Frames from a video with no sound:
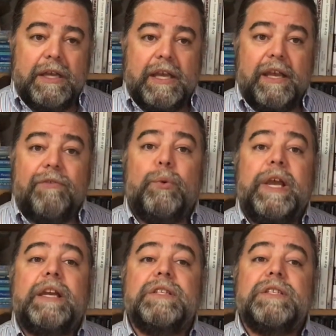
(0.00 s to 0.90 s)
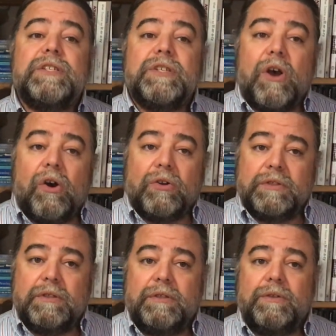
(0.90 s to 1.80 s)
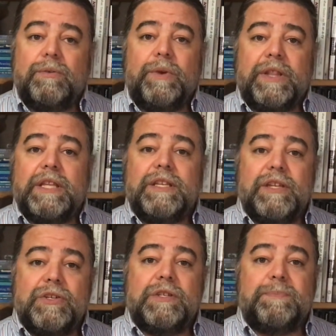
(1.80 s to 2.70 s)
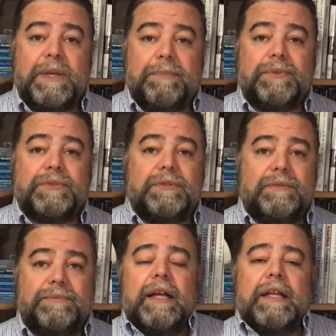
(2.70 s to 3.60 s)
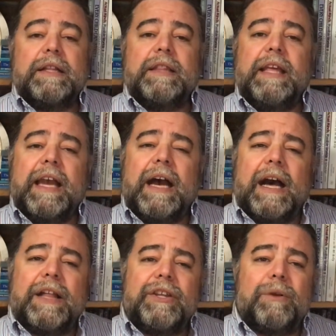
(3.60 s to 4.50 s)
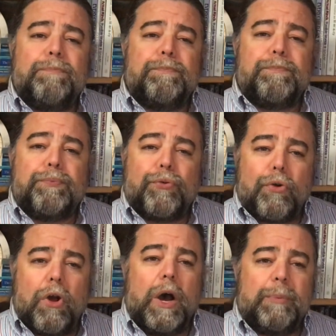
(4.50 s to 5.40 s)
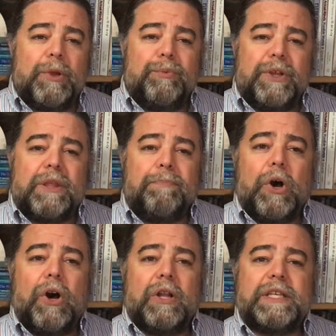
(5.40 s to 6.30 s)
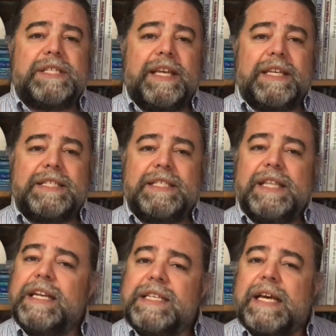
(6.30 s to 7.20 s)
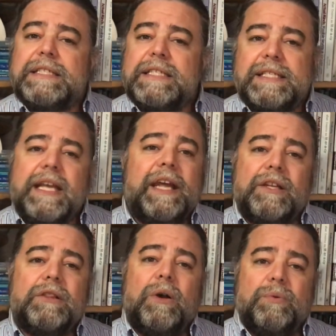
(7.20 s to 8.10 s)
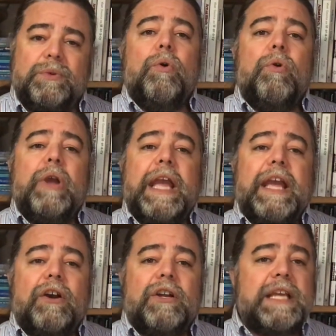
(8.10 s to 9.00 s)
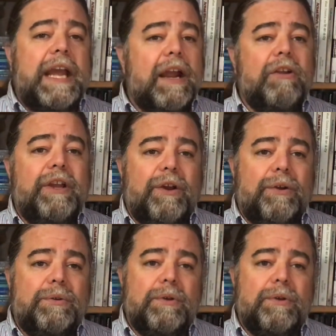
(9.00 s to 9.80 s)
if we consult with Indigenous peoples. The other problem with the policy is that it doesn't stand alone. In Ontario,